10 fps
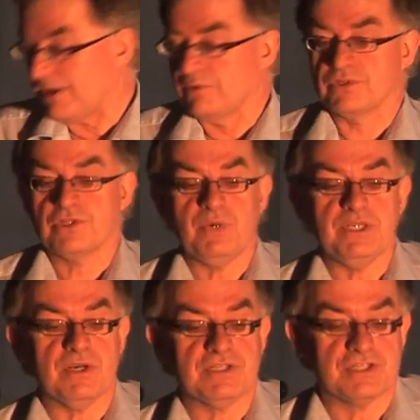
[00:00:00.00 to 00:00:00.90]
found was that
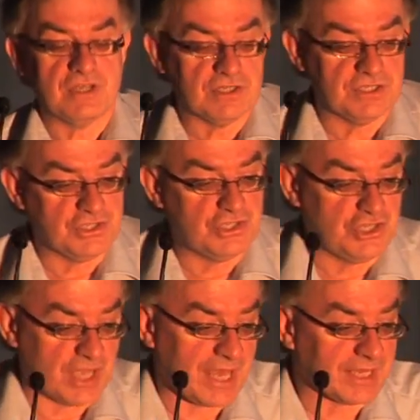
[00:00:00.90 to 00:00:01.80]
when you actually started to
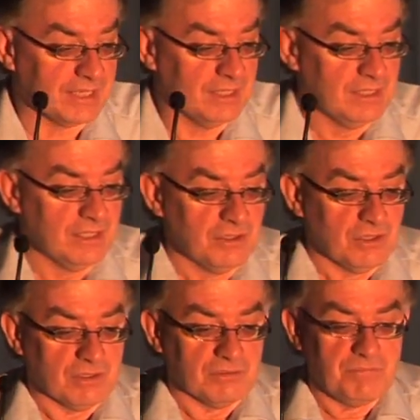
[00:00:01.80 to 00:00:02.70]
check,
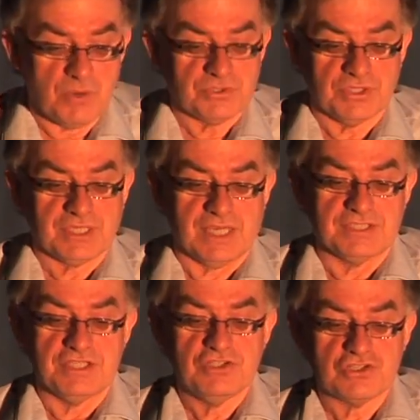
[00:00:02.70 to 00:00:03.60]
most of the
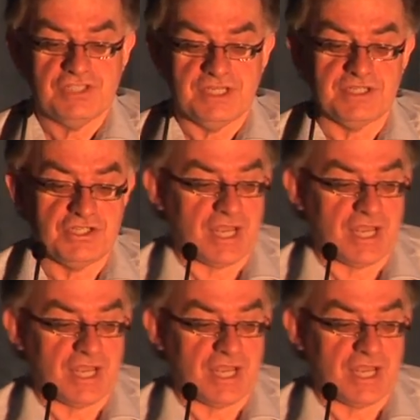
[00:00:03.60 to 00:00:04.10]
cases just didn't